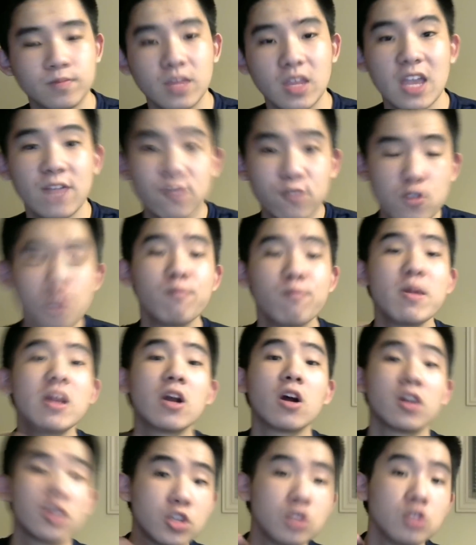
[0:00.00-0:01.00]
If you've been
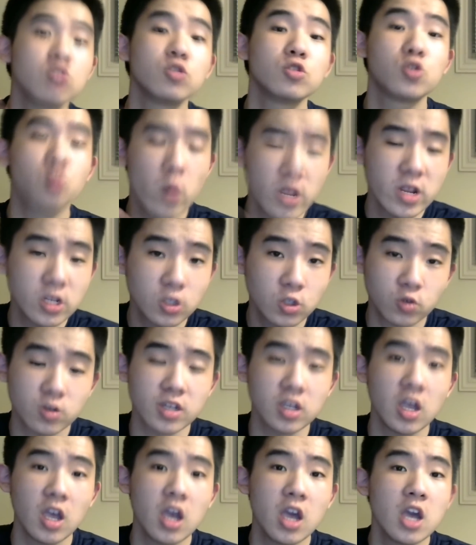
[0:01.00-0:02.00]
on a huge win
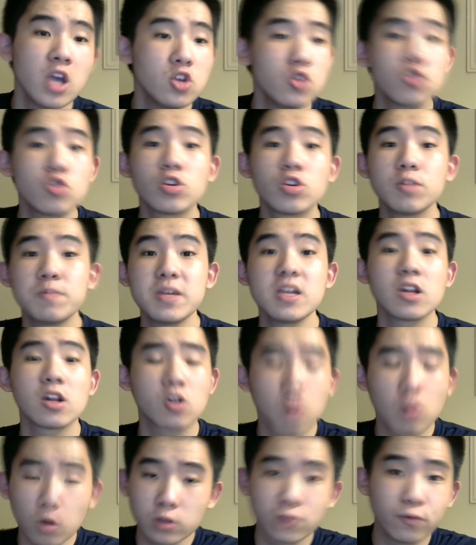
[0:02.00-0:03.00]
streak, you could be in
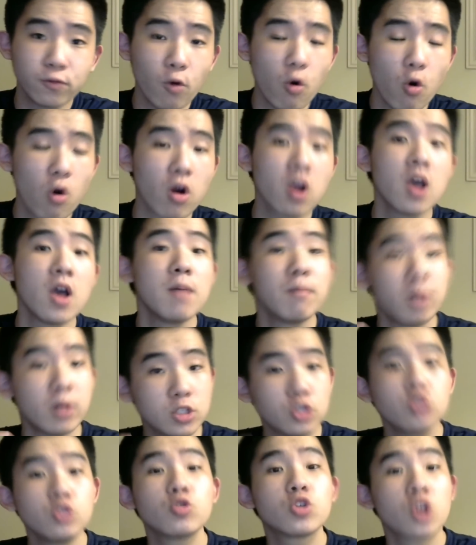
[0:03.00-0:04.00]
Gold 4,
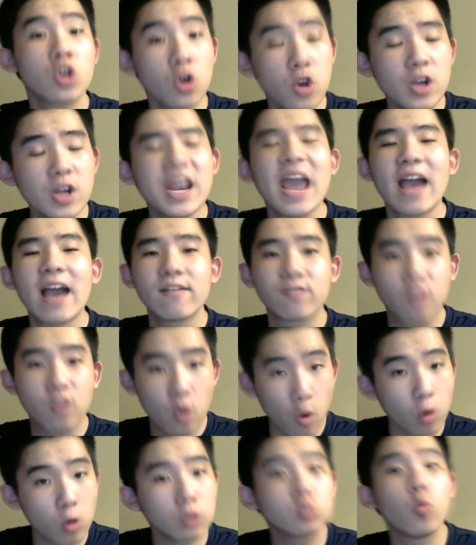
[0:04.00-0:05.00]
but you could have
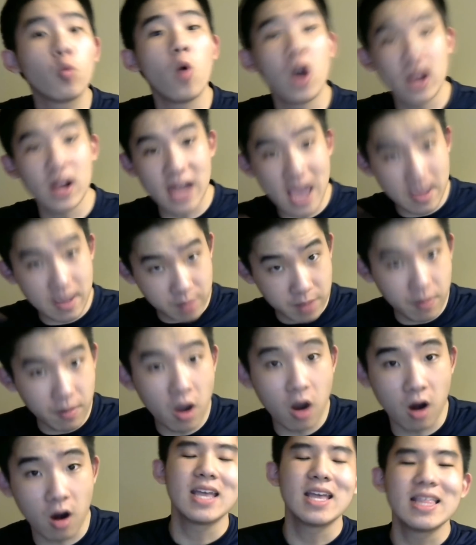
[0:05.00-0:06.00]
Gold 1
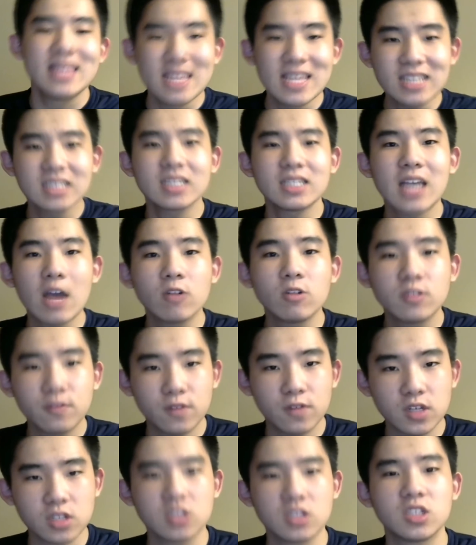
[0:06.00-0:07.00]
MMR. This is how
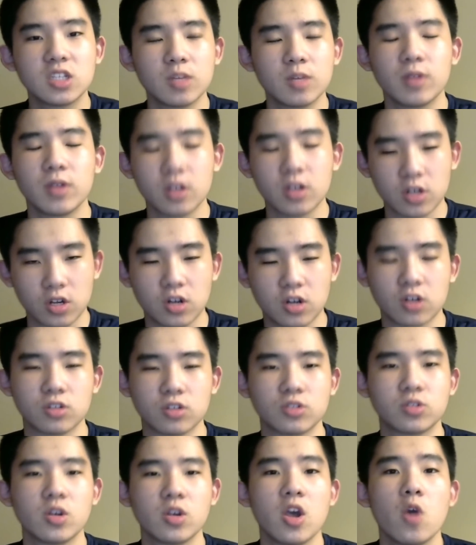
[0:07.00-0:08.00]
division skipping
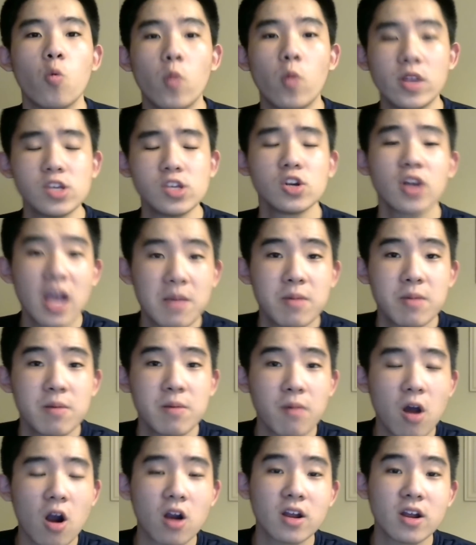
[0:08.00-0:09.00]
occurs. When your
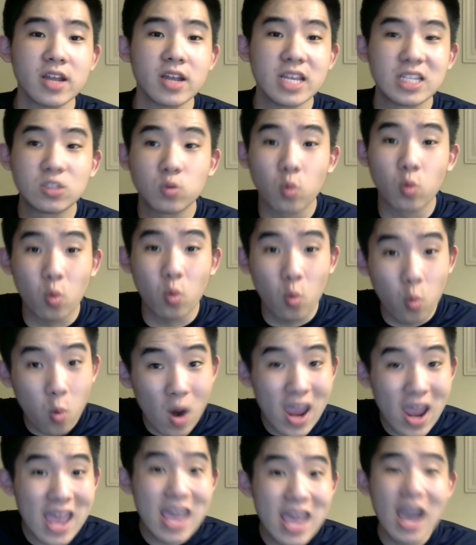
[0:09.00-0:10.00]
MMR is
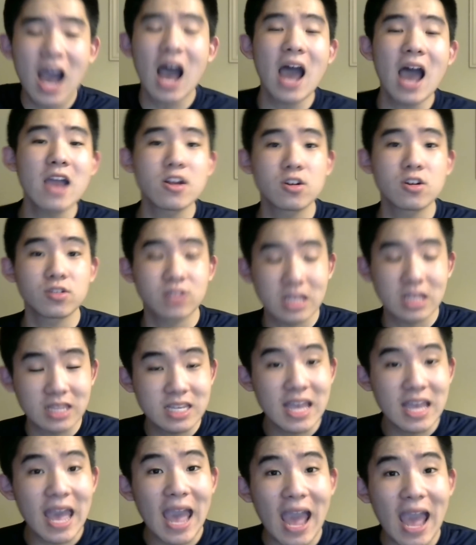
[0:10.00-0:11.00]
way higher than
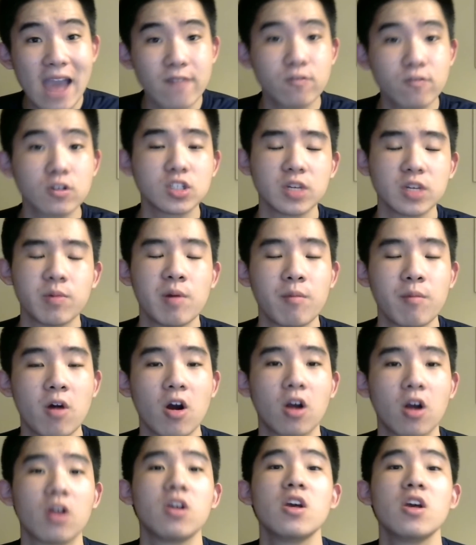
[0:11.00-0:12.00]
the average
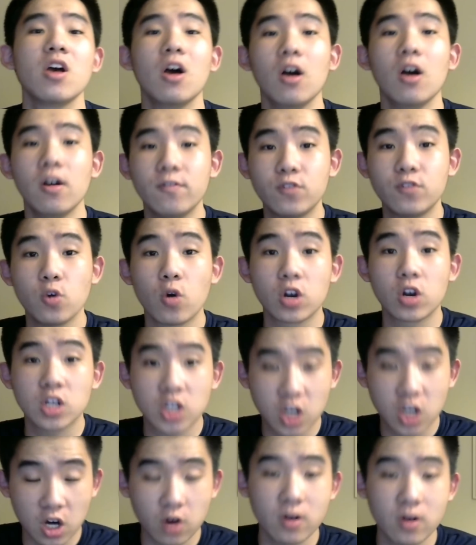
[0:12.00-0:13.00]
MMR of your
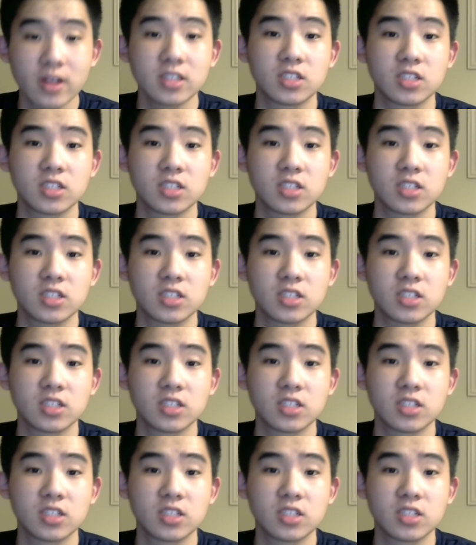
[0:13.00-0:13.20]
current